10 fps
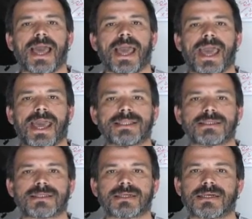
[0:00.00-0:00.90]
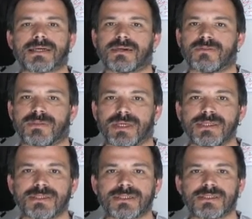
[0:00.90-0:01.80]
And the
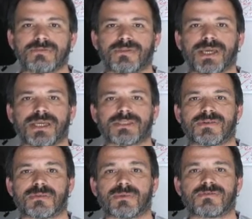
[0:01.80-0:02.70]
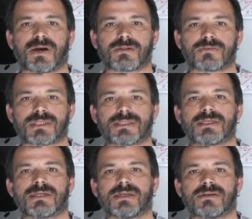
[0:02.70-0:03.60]
interesting thing is that we found that
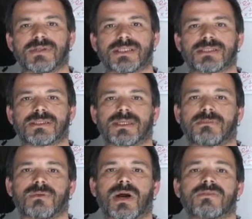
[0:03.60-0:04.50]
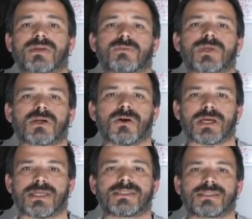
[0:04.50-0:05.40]
this CB1, that we call
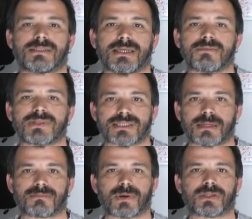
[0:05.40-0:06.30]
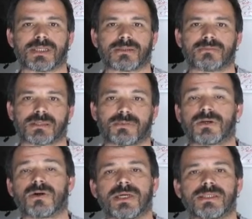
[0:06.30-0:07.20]
it's still the same protein, but we
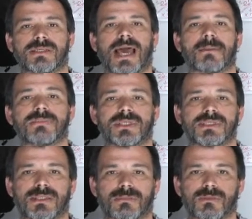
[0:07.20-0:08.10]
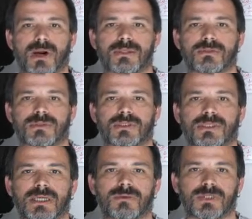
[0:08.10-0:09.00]
call it MTCB1 to
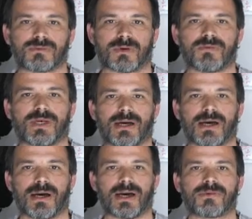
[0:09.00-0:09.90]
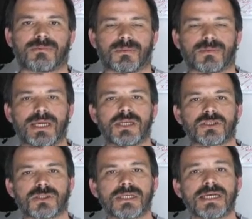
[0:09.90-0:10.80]
distinguish from the other
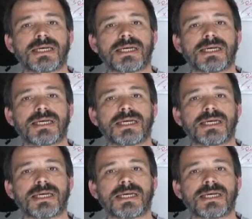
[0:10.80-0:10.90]
population.